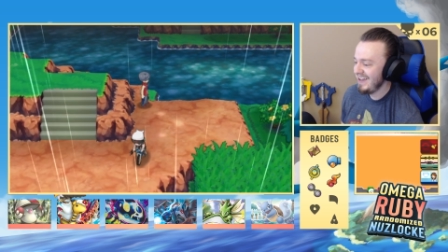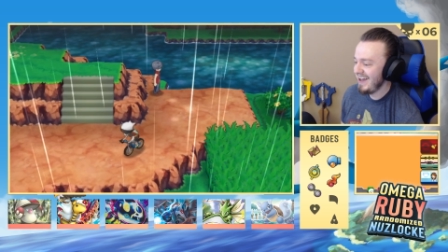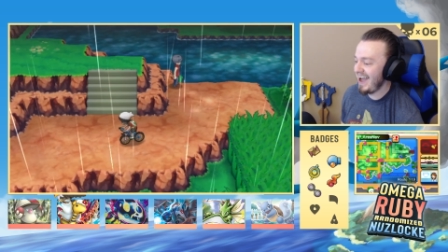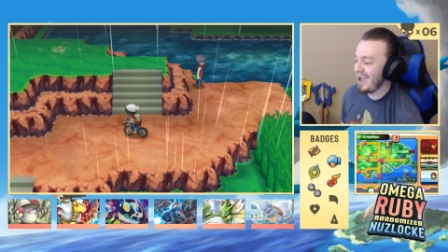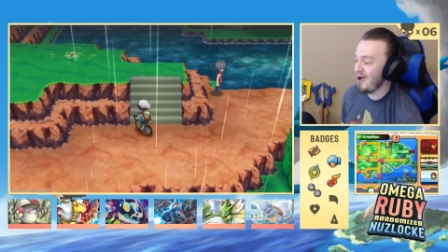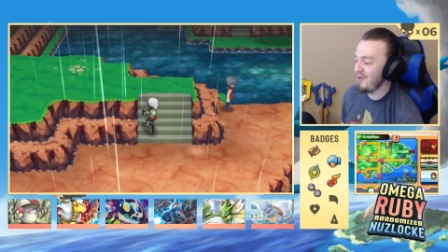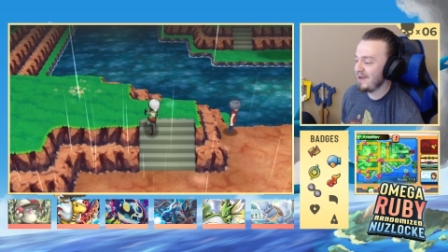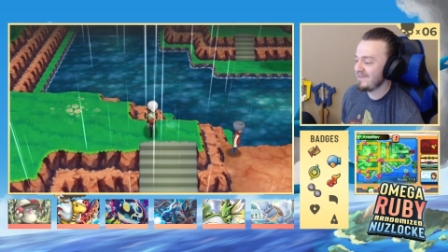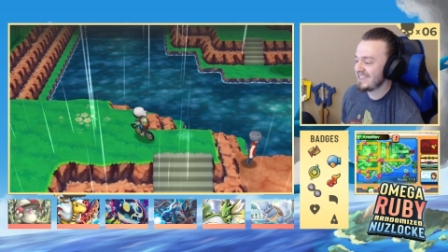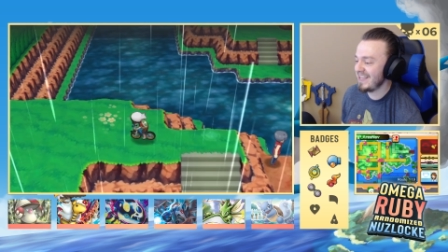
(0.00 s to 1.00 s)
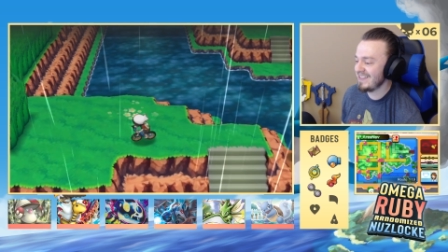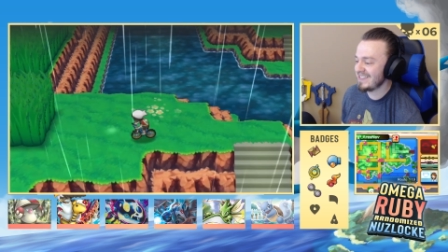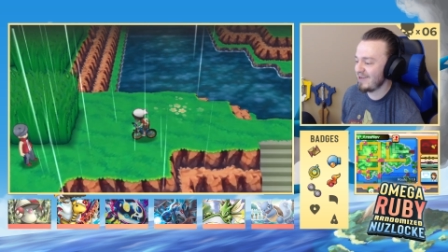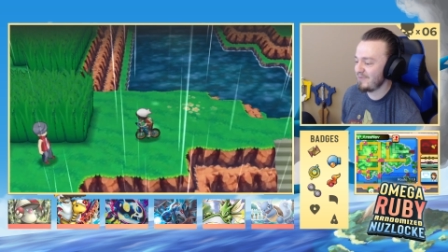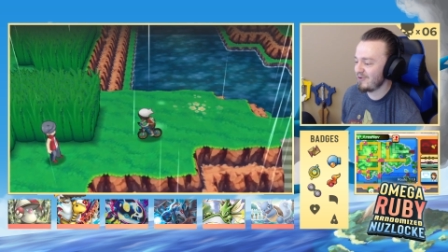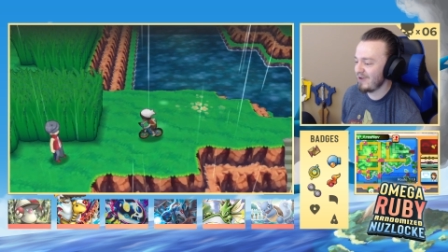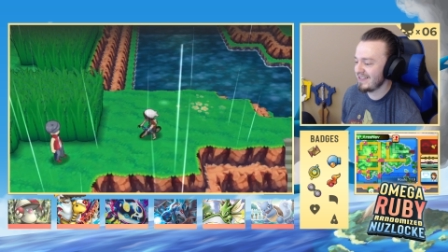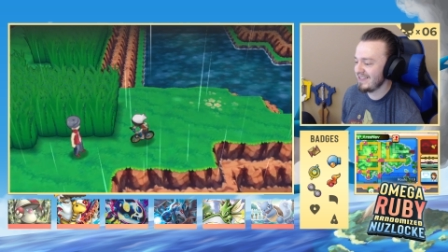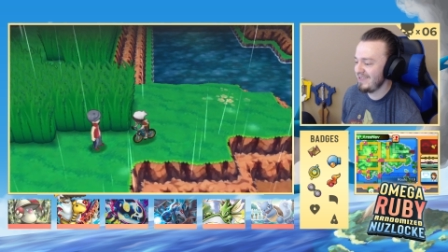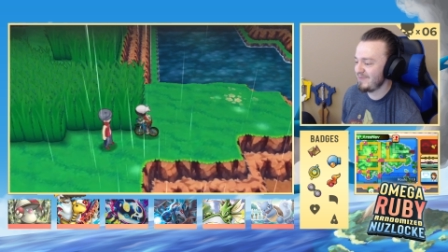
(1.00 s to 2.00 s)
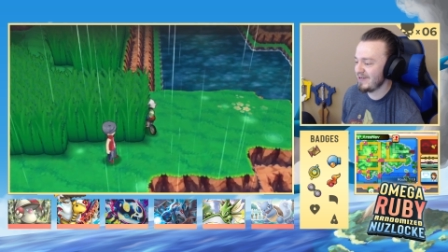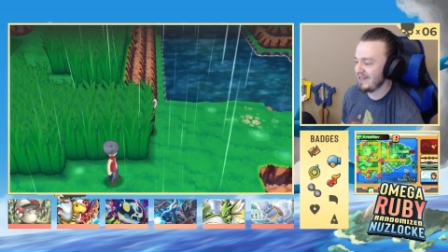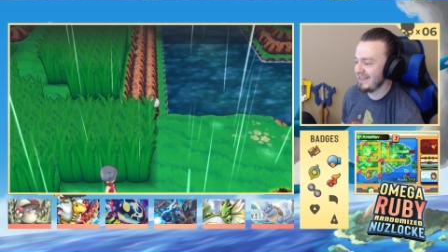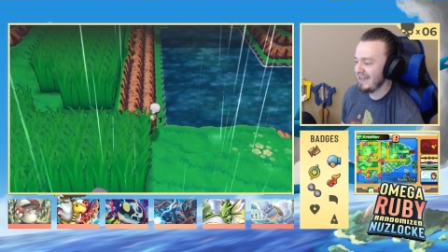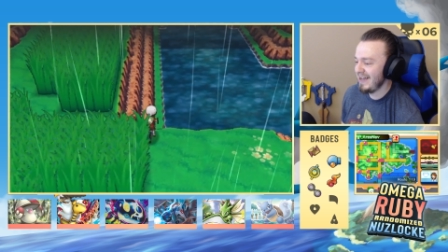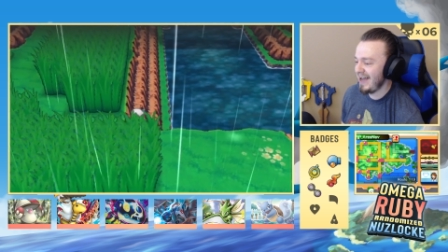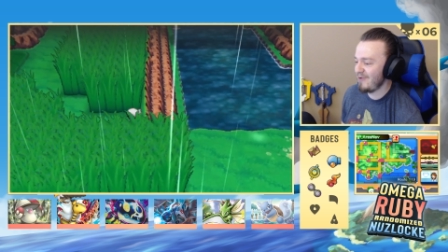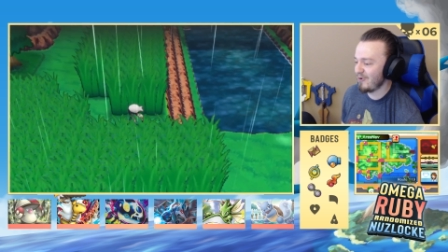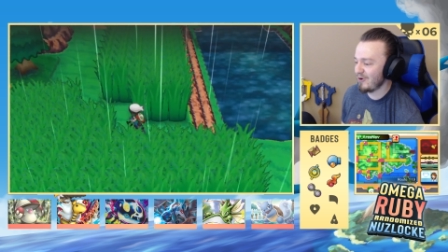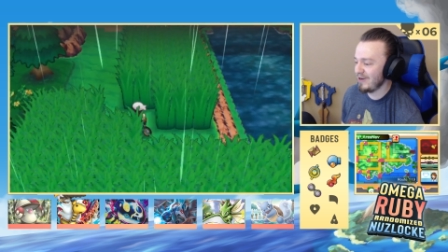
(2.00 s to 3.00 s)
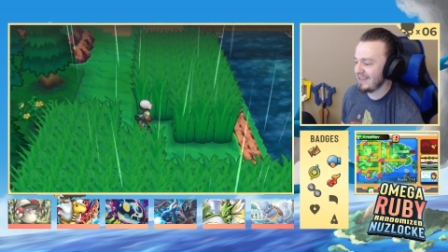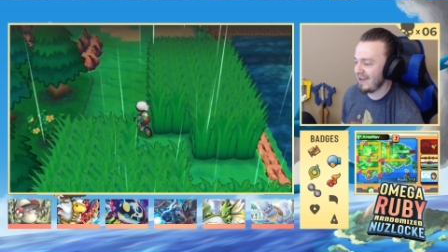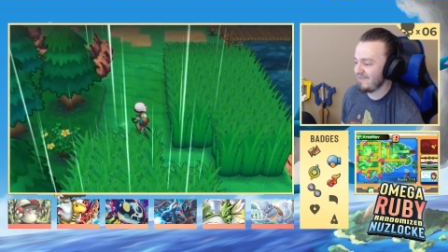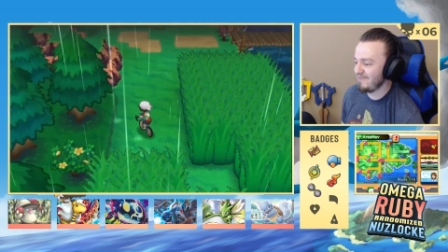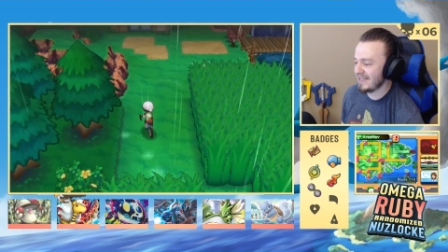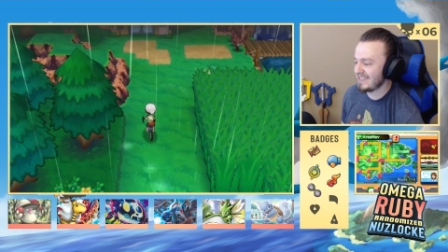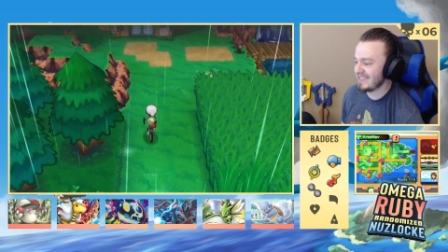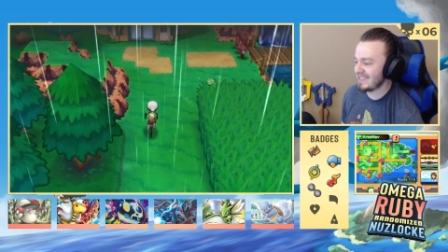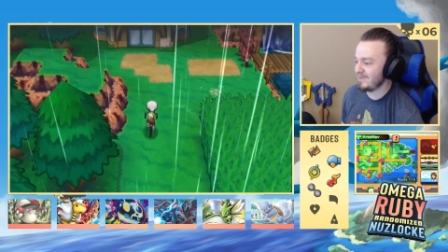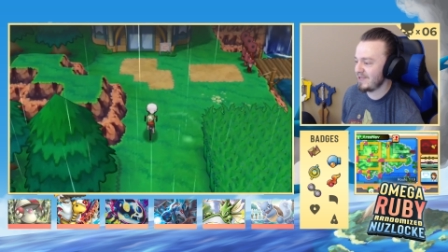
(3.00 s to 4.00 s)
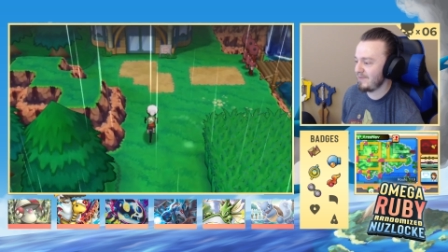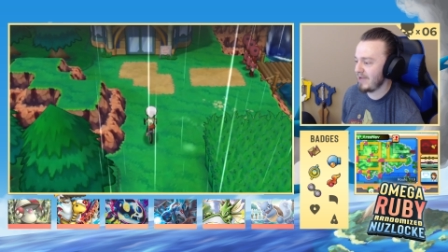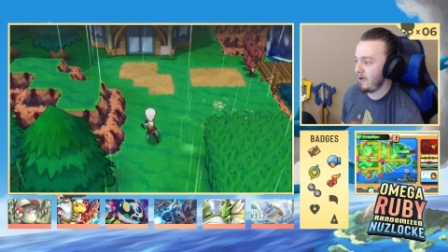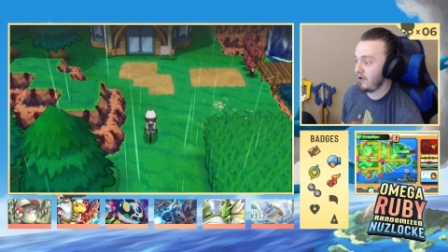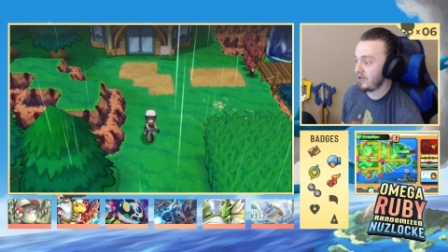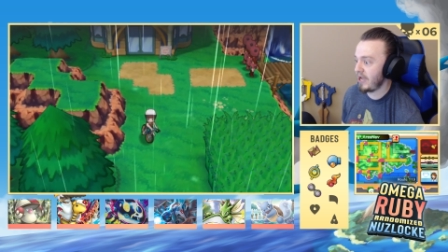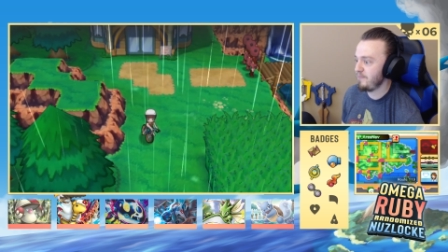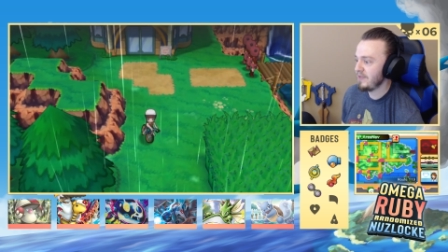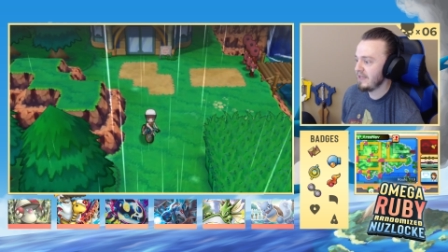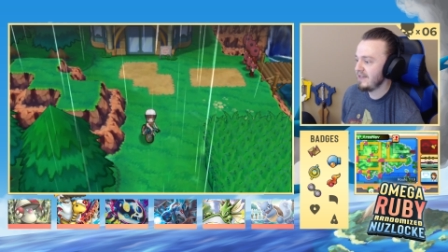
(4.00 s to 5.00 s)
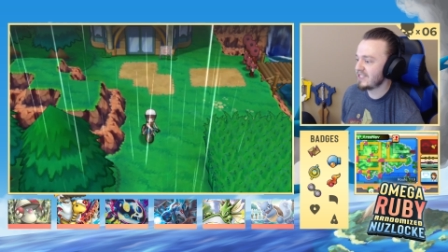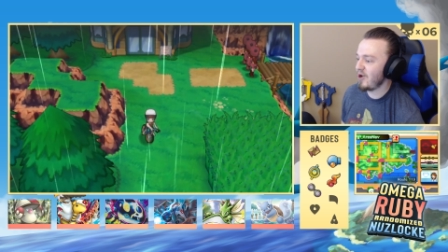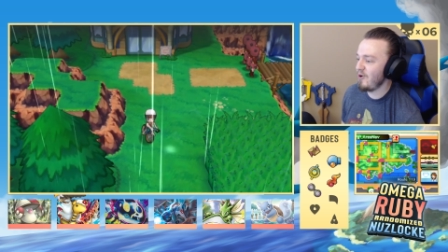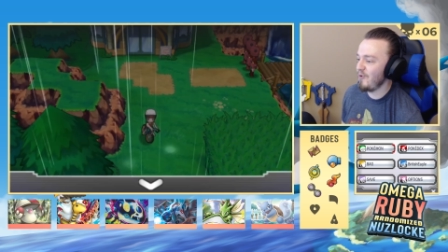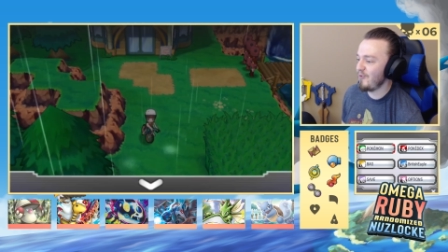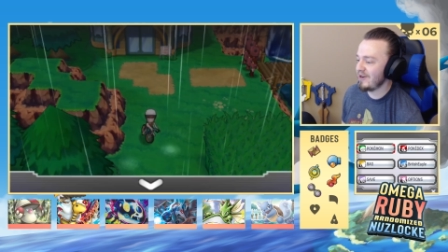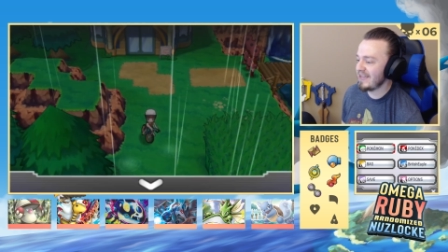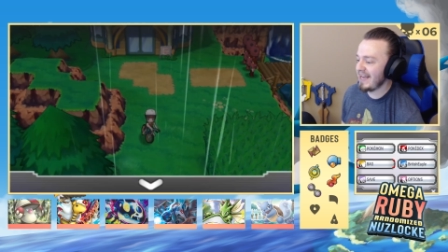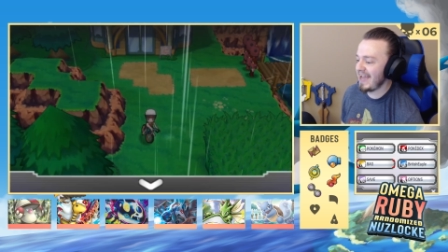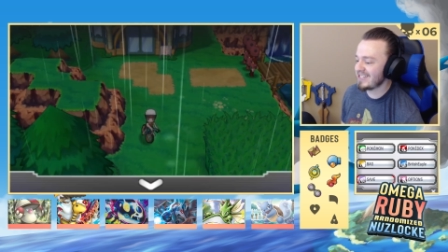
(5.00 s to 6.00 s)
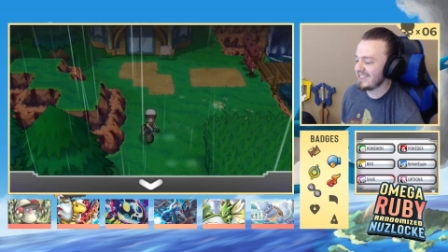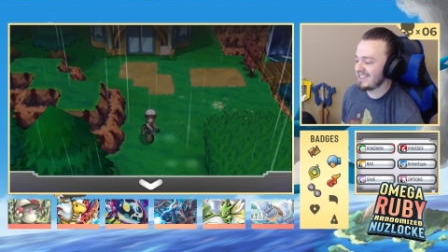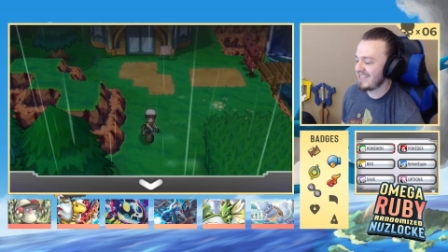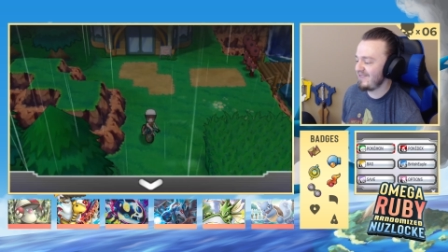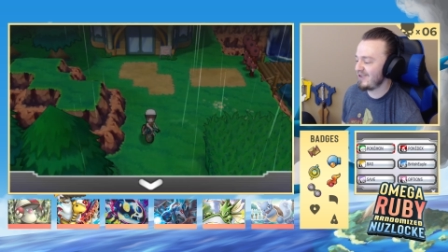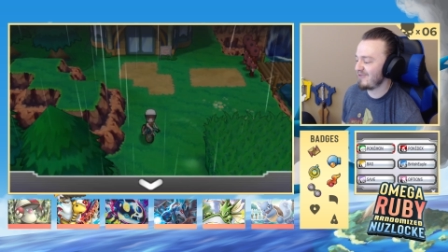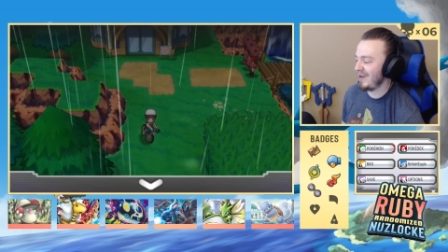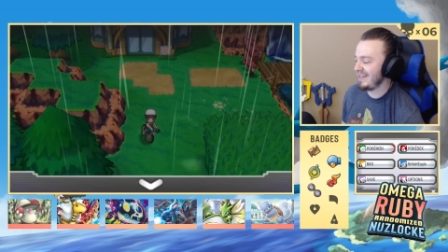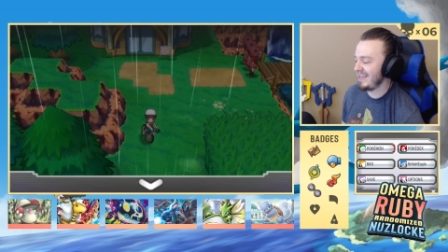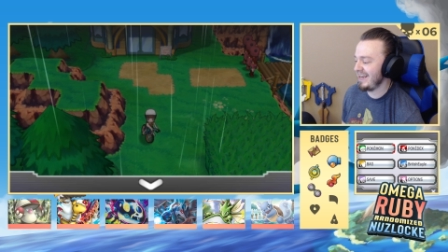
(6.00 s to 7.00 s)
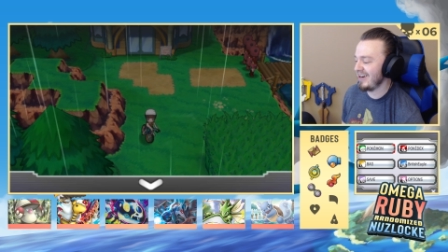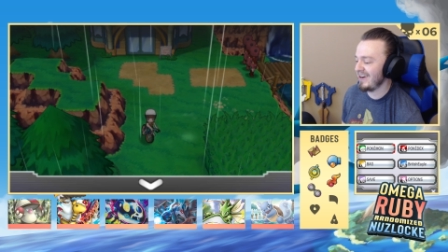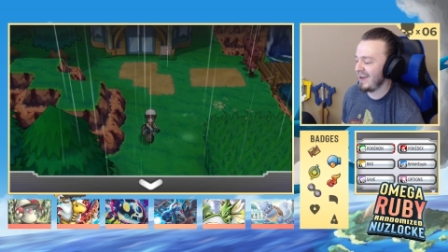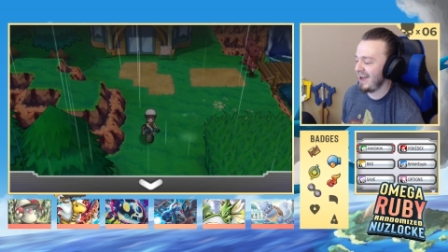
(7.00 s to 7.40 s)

I hope I've set this up correctly, but I worry that I've messed this up somehow. Okay, so we're going to actually save it right here.